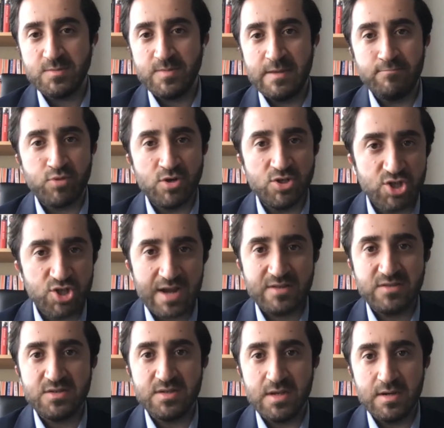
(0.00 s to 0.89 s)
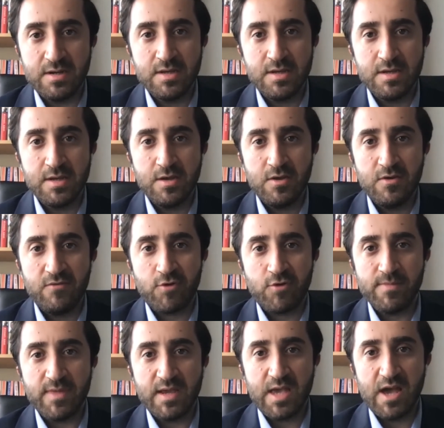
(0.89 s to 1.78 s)
been projected
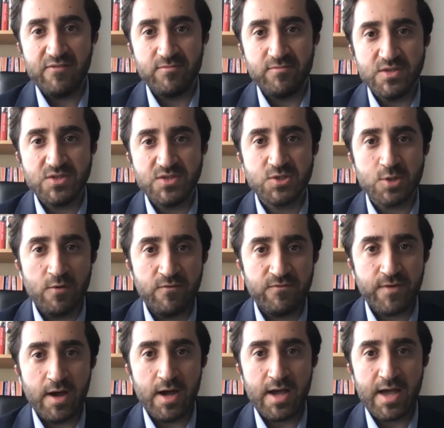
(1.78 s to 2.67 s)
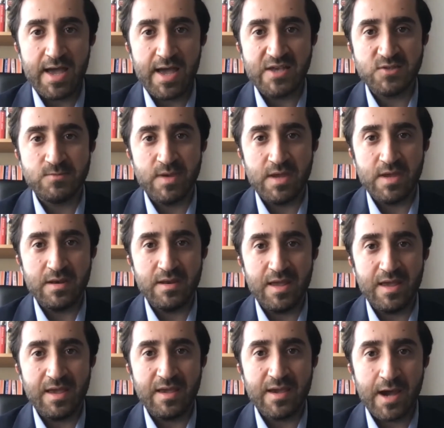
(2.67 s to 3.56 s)
from the government so far has been
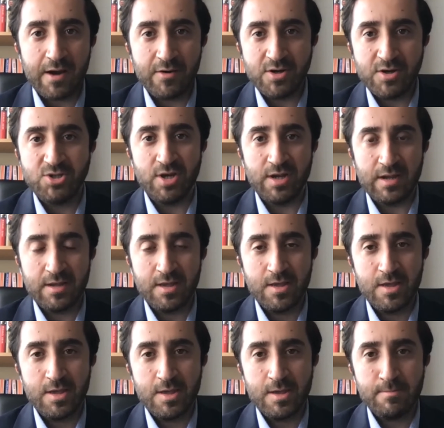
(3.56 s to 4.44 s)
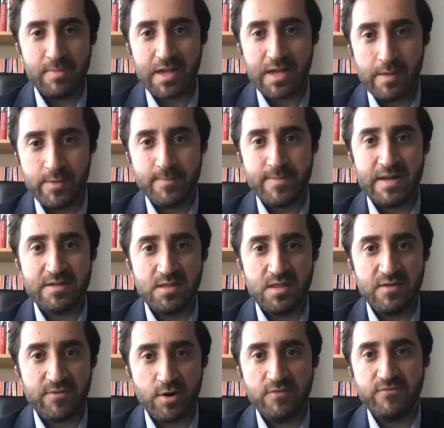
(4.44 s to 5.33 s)
encouraging. But coming back to
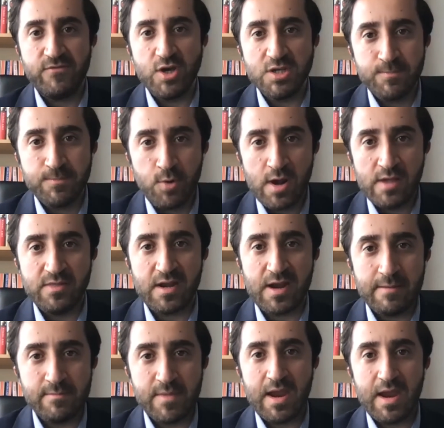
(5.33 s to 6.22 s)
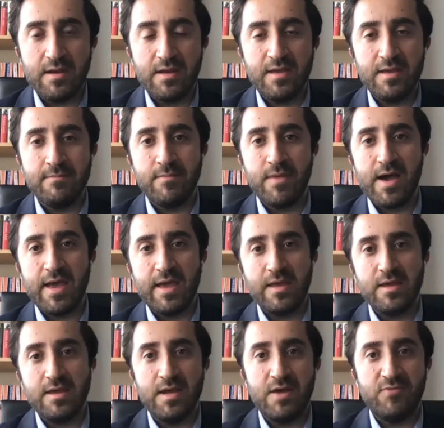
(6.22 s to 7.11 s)
the very first point that I made in
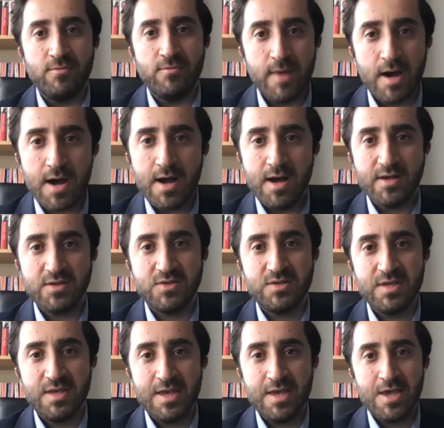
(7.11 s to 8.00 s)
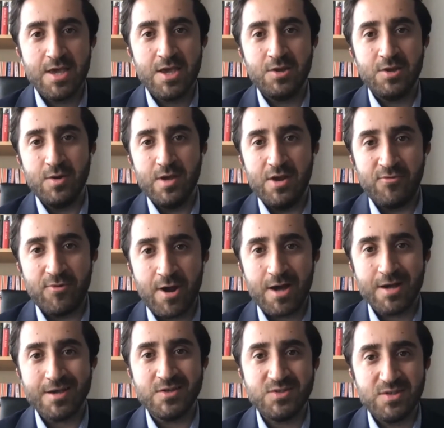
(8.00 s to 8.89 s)
my remarks,
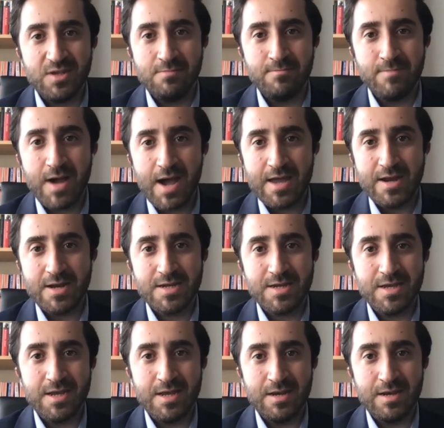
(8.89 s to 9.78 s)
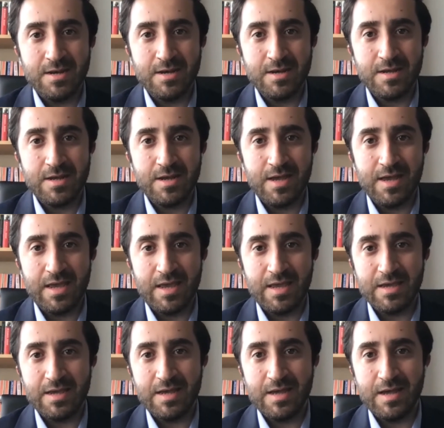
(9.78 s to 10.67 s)
Iraq is still mired in
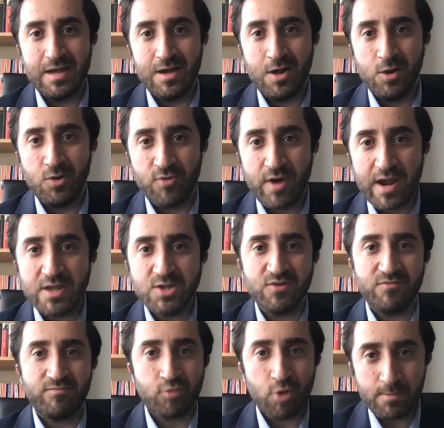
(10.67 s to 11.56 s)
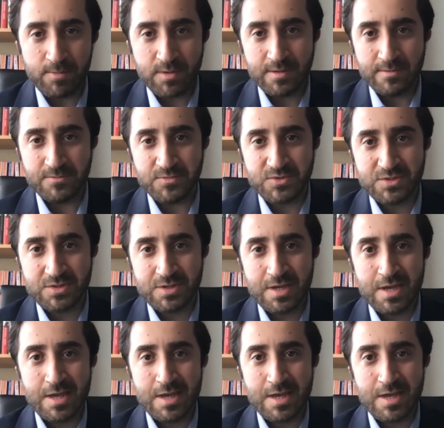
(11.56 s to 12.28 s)
a whole range of problems,